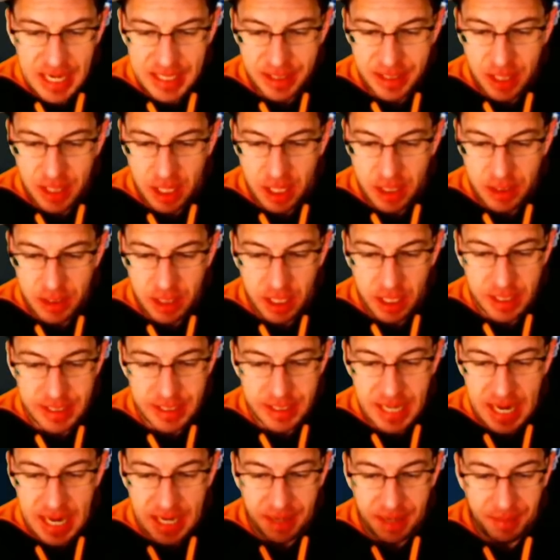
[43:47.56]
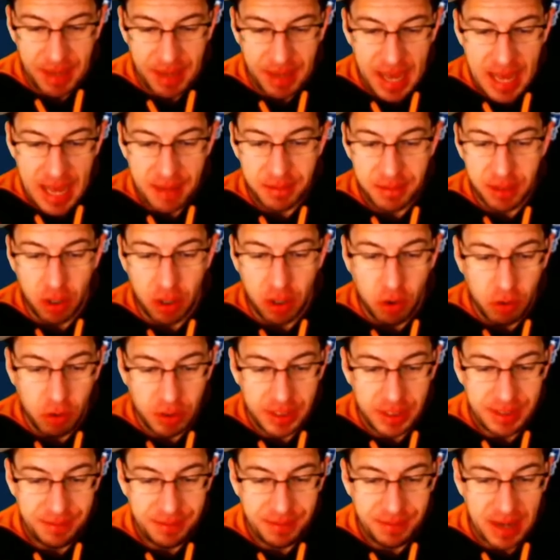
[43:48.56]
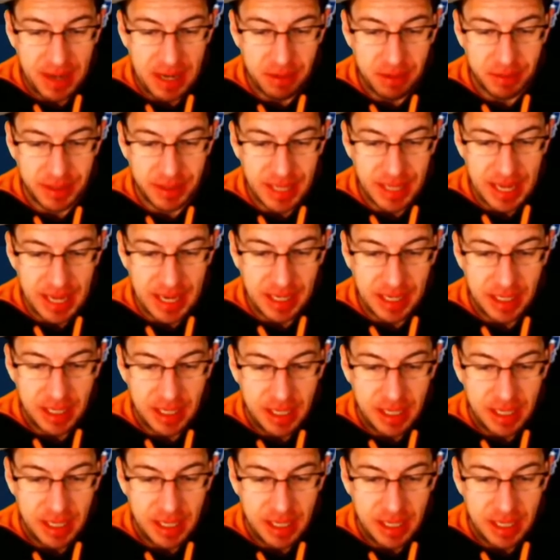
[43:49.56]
is not attacking me. I'm totally fine with that.